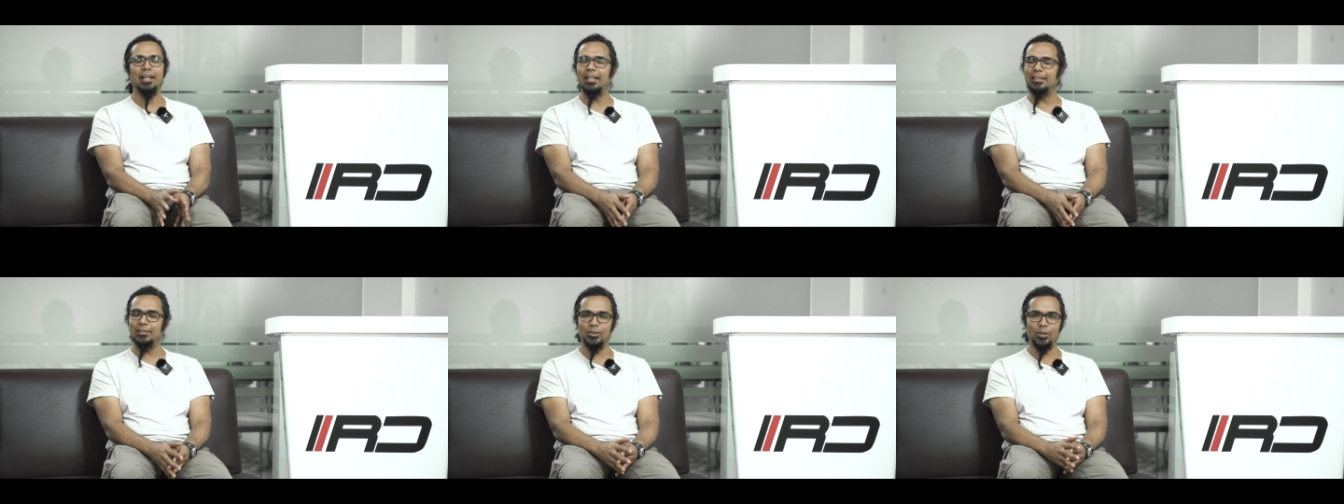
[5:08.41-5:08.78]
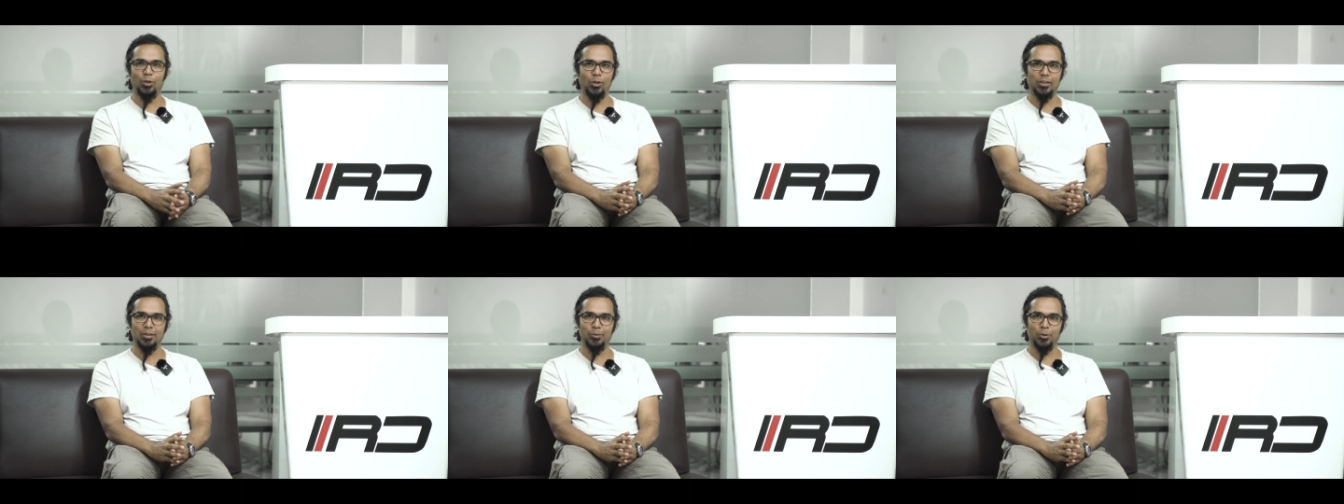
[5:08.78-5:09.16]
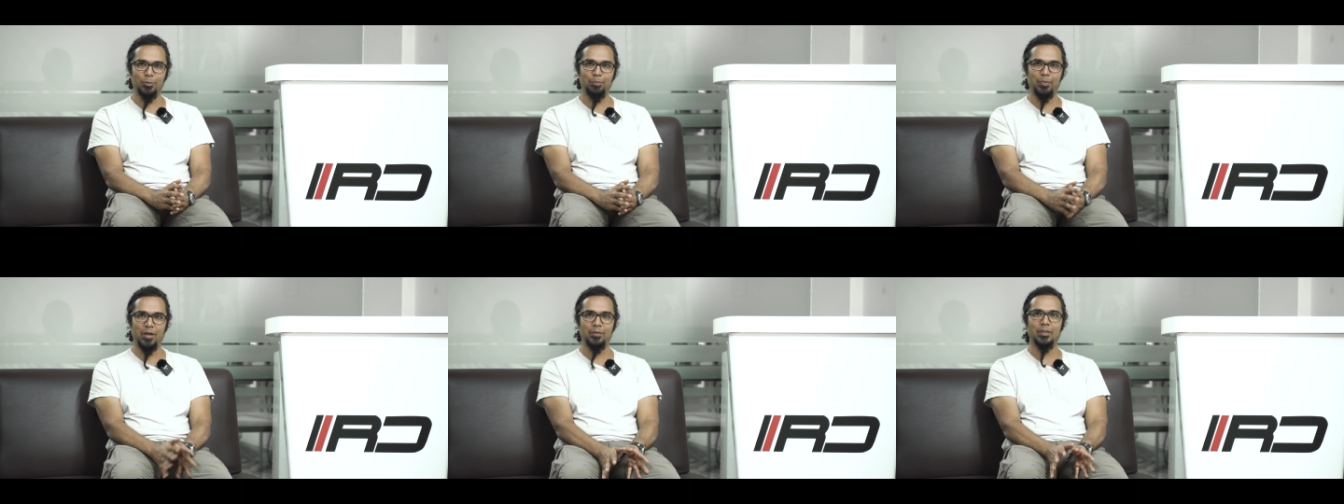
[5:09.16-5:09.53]
It's not
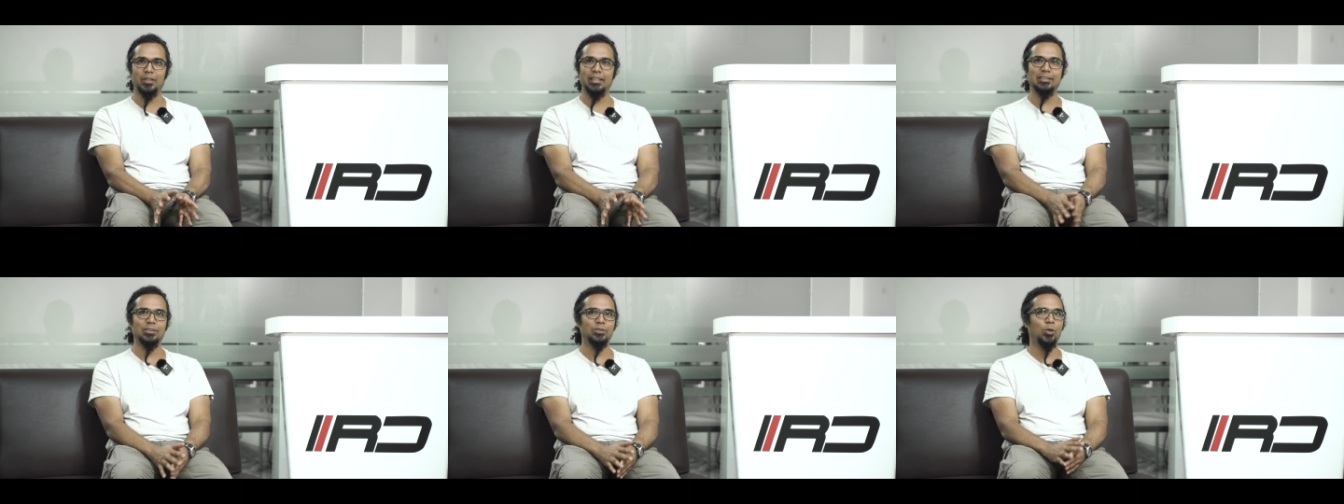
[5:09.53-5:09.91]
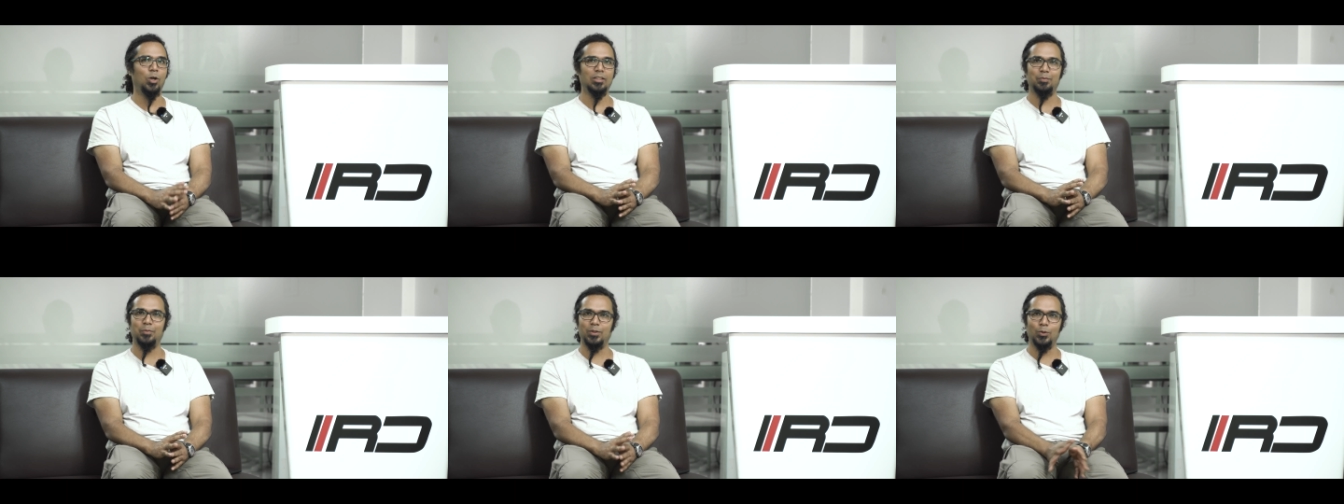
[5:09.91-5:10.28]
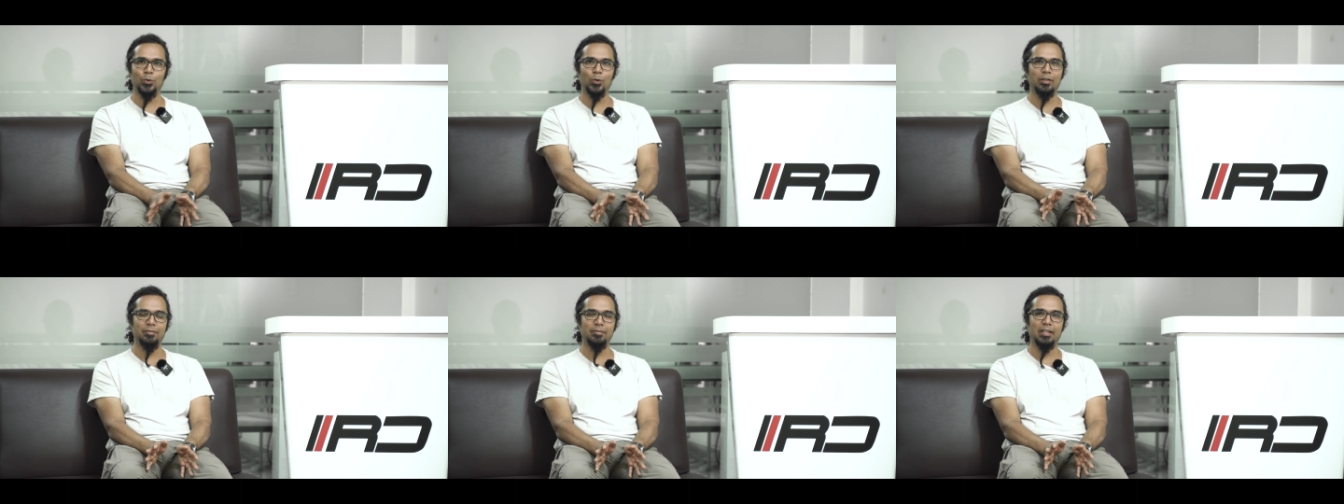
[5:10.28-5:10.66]
about power, it's not about
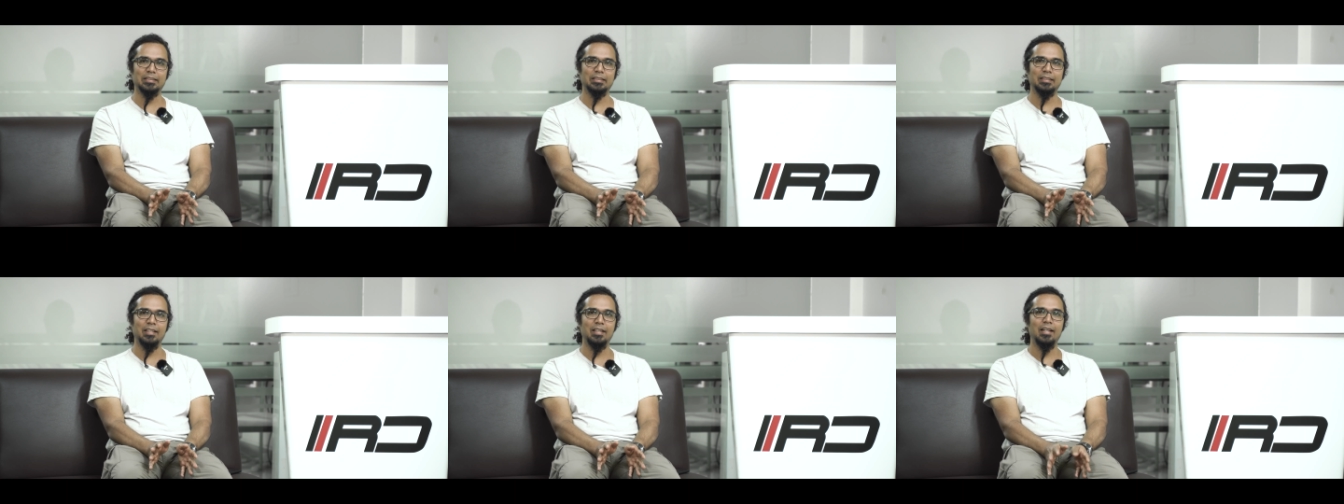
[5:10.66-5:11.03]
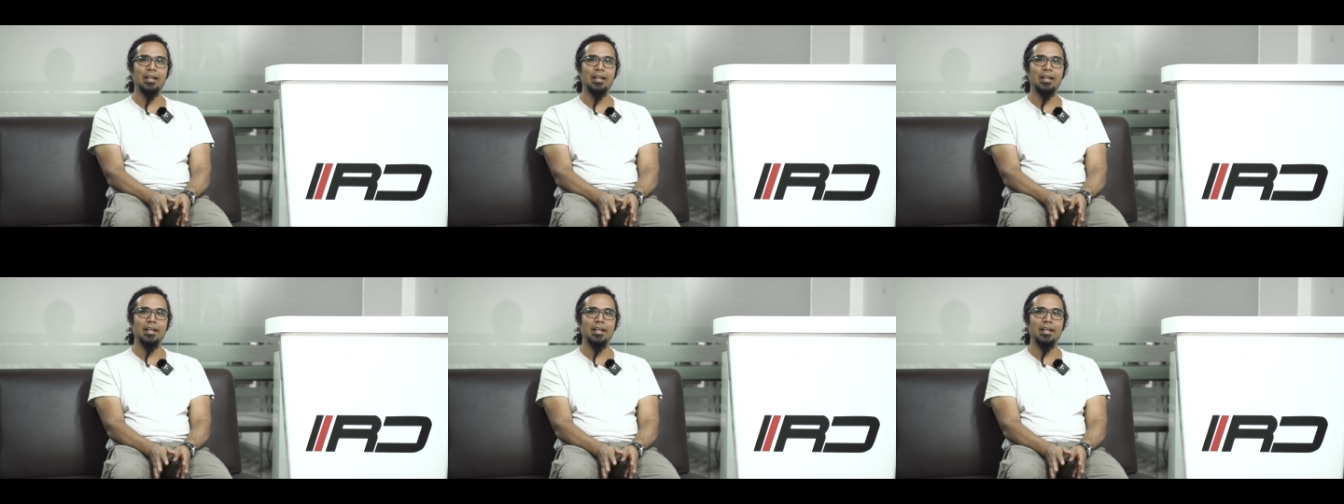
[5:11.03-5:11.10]
going fast,